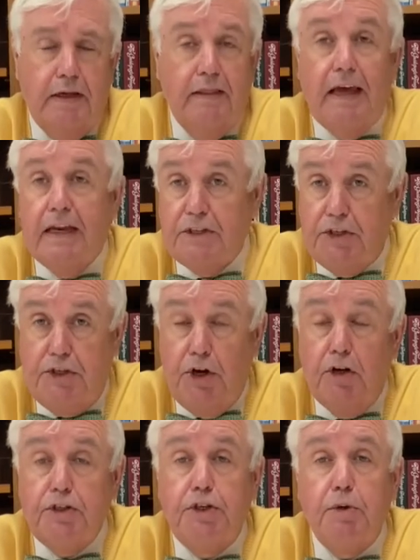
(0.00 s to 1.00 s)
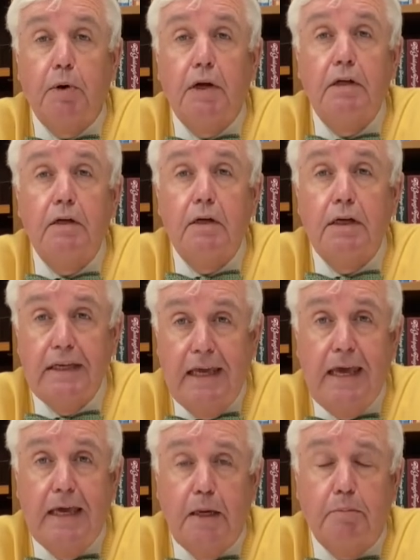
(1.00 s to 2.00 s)
and that's Joshua and
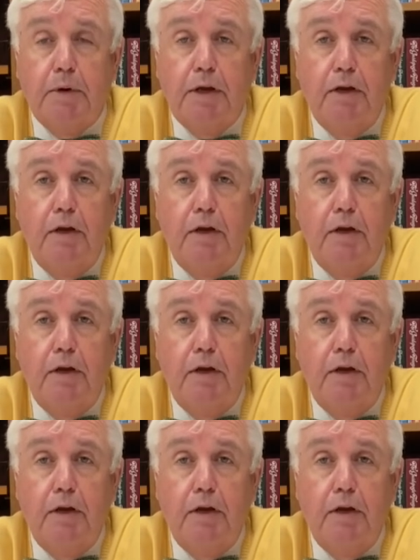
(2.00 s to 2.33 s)
Caleb.